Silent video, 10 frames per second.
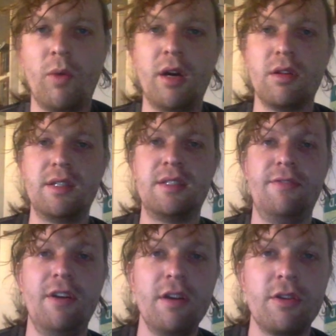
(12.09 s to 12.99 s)
Well, there's a
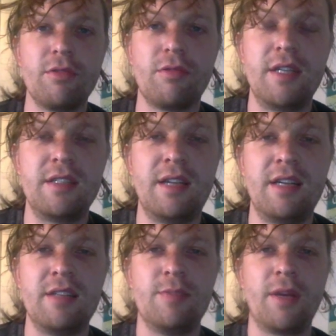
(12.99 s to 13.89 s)
very good reason,
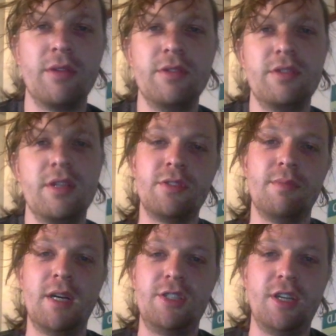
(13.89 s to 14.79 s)
and it's because
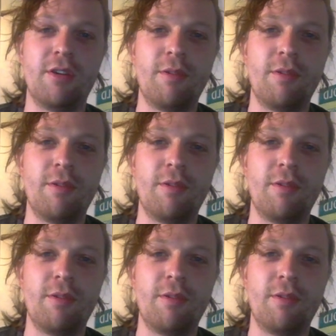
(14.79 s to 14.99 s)
my channel,